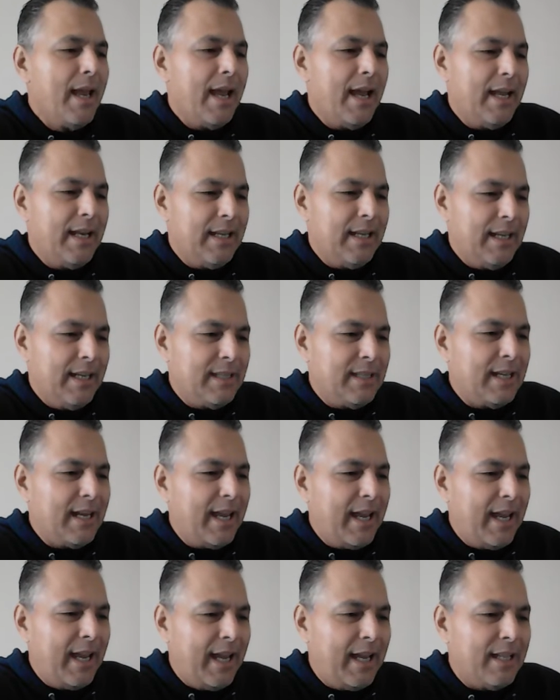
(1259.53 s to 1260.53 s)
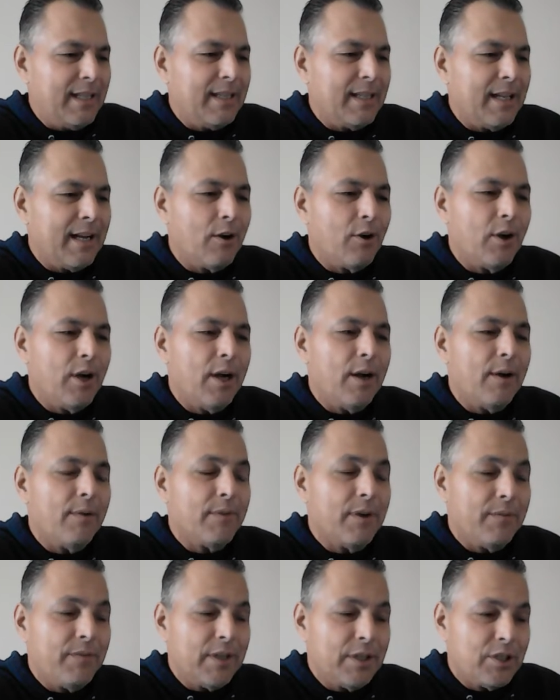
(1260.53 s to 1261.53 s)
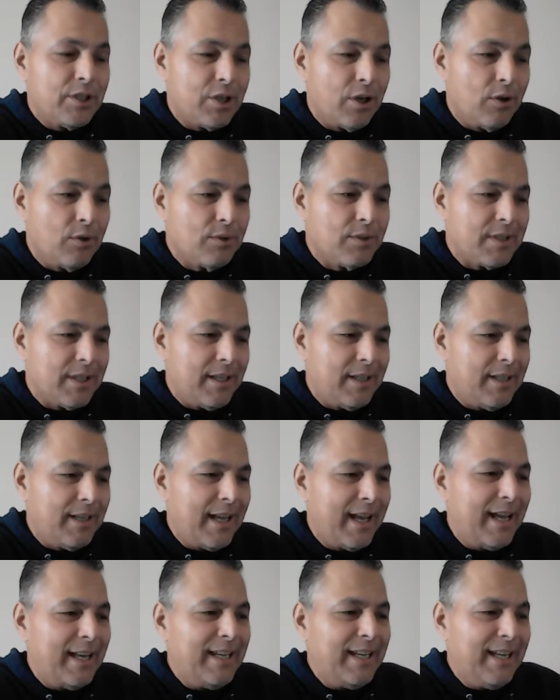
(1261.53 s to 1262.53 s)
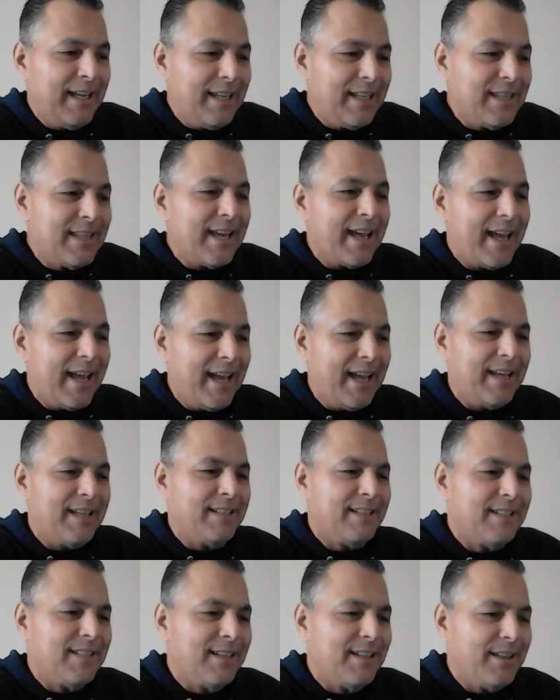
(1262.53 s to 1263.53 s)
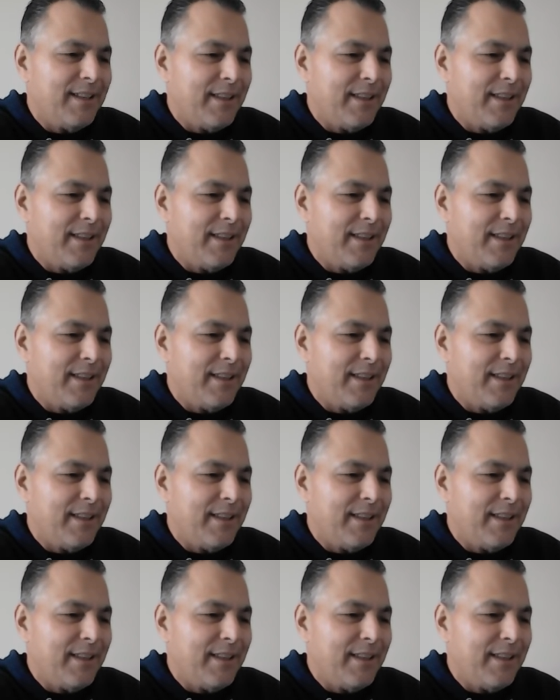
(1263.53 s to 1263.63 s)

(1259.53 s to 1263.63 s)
and in the end thereof of the chosen, and in the end